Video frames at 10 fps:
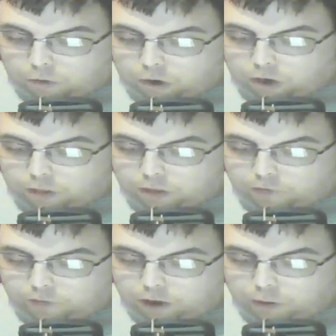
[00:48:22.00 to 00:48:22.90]
one of the
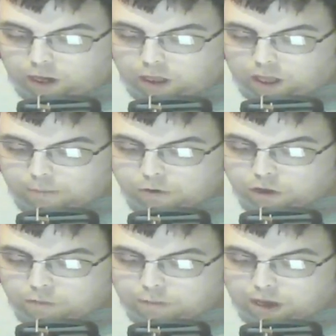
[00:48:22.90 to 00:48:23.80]
few
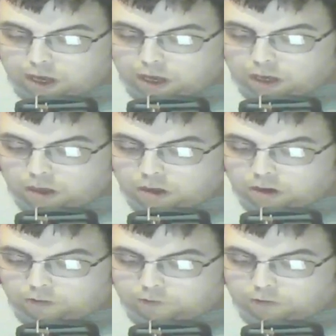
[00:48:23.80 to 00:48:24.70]
exceptions being
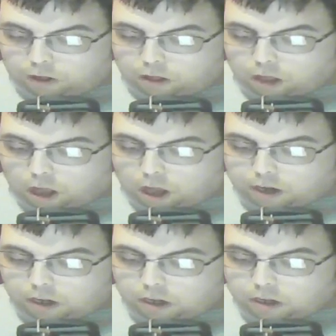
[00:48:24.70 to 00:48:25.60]

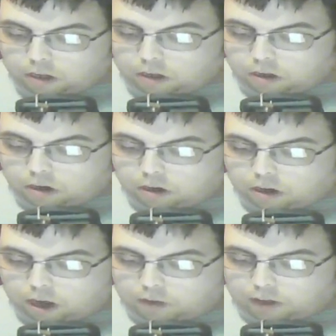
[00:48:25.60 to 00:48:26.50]
Fontana
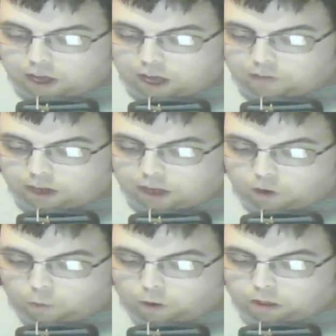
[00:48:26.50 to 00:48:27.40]
never having a
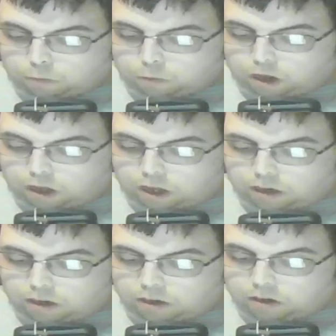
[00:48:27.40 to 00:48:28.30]
cross
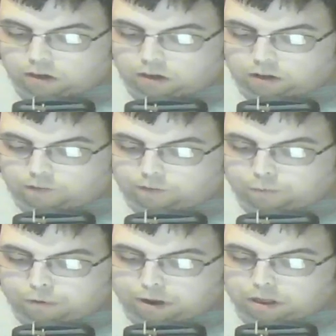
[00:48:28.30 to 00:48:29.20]
word for
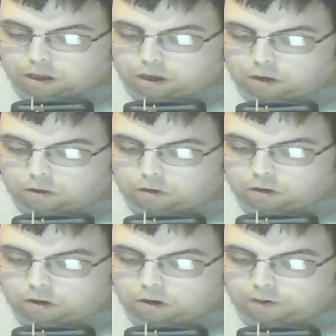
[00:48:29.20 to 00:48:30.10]
Briscoe
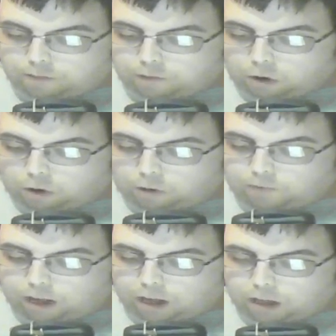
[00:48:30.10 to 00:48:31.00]
for
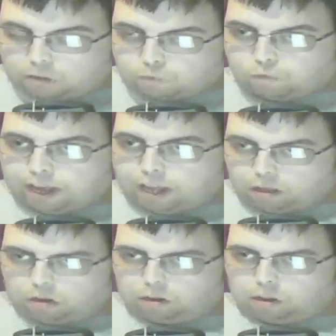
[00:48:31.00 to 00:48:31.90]
obvious
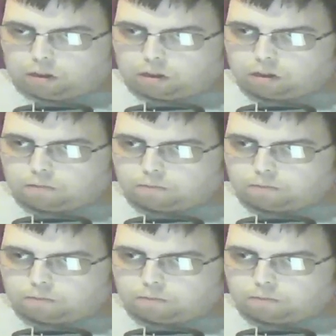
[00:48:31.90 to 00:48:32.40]
reasons.